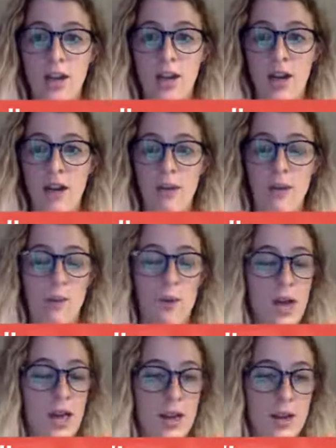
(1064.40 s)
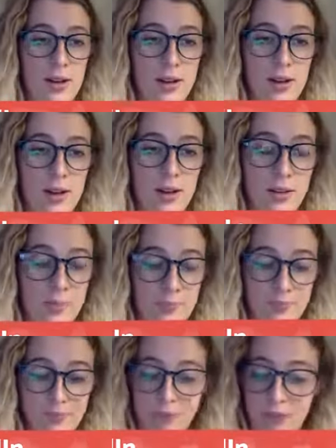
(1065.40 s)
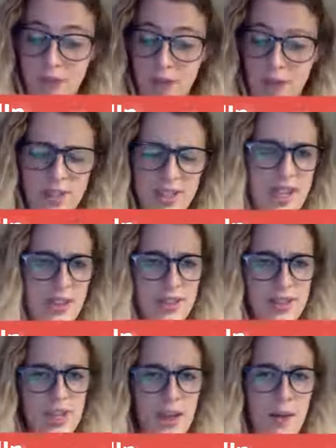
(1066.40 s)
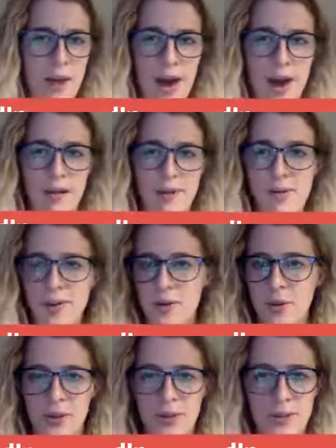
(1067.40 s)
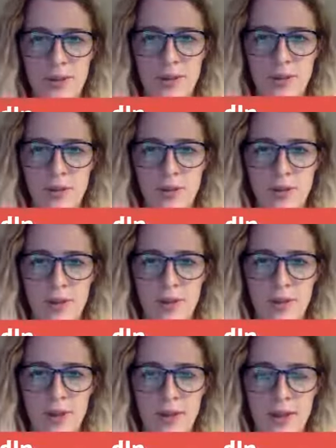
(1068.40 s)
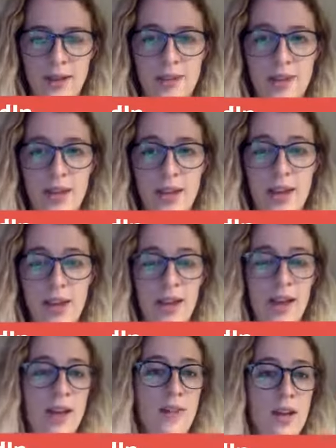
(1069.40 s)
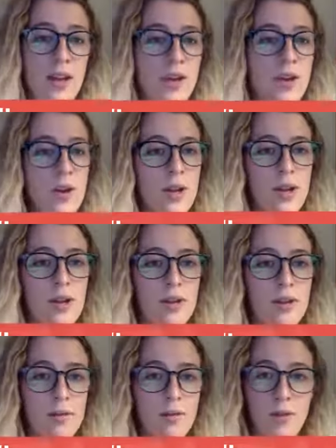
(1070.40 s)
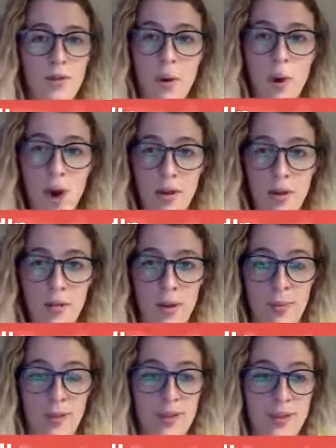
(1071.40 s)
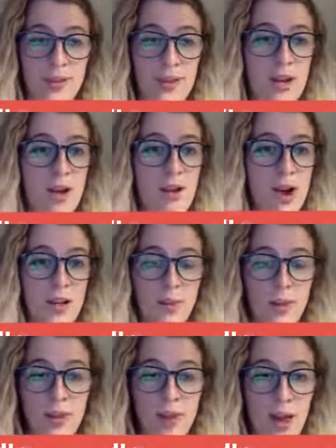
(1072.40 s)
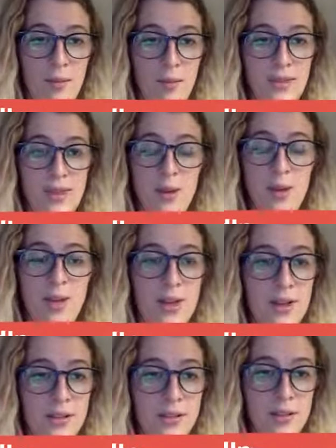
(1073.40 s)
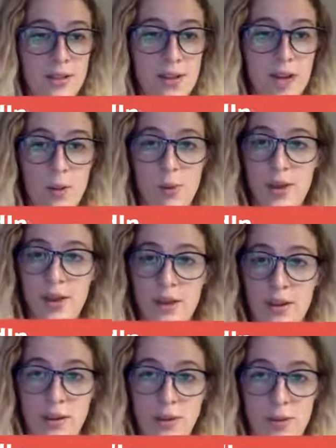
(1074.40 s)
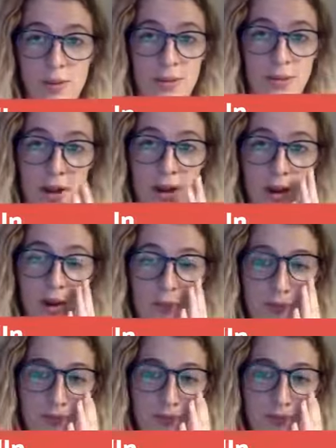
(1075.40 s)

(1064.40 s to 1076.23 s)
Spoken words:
and skills that you have, endorsements, those sorts of things. And then you can view other people's and interact with them, see what their skills are, what their endorsements are.